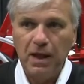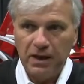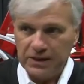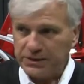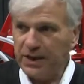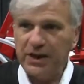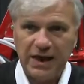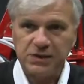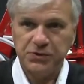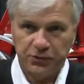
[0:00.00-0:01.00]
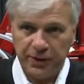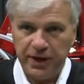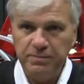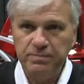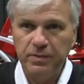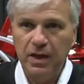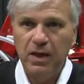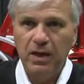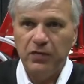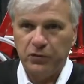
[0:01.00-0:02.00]
Let's say it has 3.
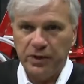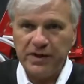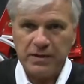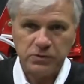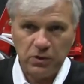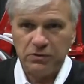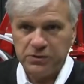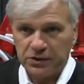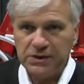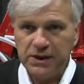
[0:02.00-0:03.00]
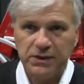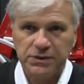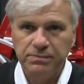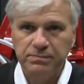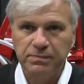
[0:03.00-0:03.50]
3 times 12 is 36.